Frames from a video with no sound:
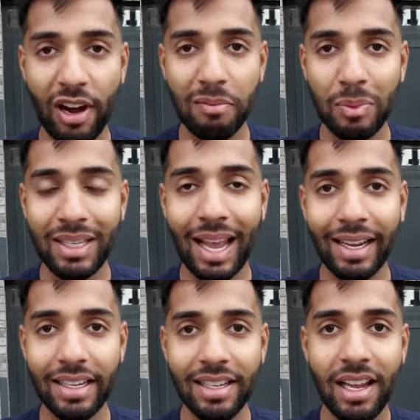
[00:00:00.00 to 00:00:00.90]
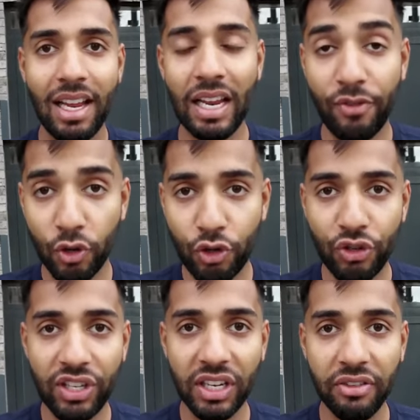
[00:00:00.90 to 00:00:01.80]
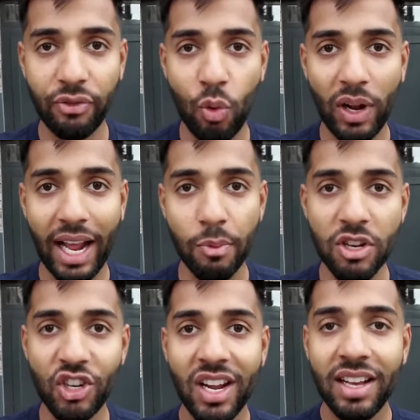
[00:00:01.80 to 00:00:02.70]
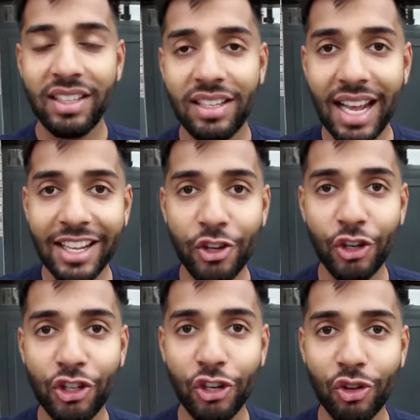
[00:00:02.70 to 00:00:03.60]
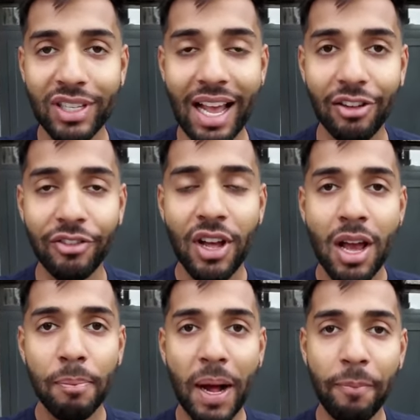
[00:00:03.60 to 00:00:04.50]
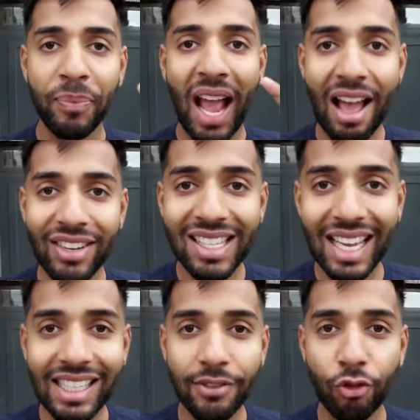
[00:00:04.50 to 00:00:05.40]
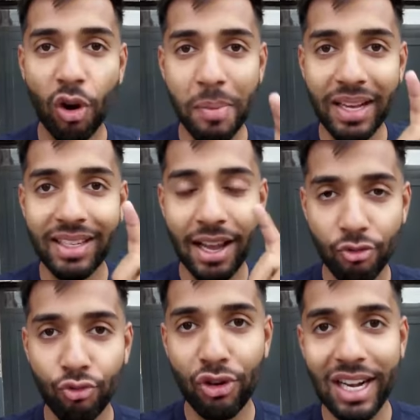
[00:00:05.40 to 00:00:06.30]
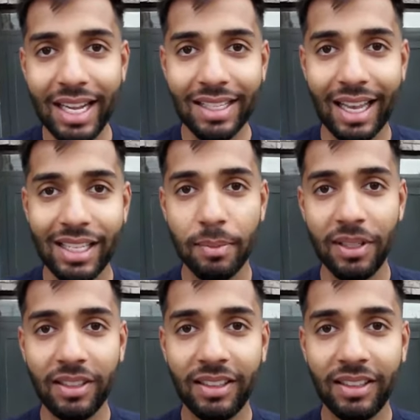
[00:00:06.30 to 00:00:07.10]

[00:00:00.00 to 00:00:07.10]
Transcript: frames per second if you're shooting at 4K, which is a setting you can do yourself, but having a setting for it makes it really accessible.